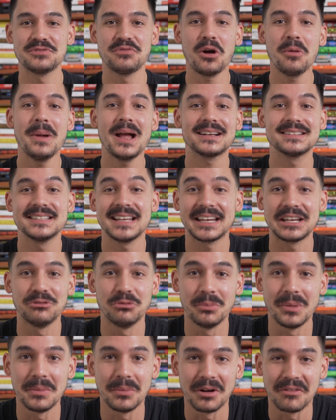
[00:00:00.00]
as far back as I can
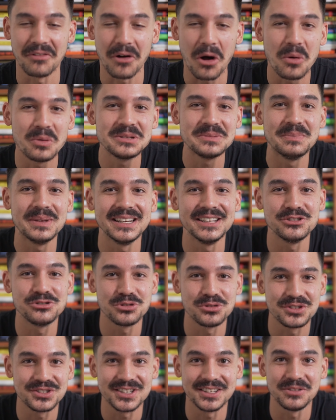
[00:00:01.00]
remember, I've always been
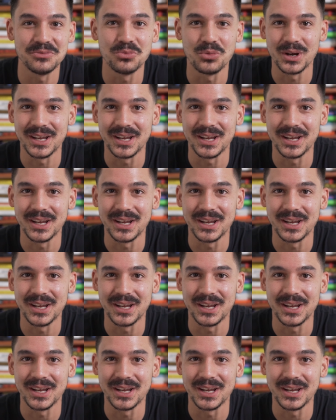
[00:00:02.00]
interested in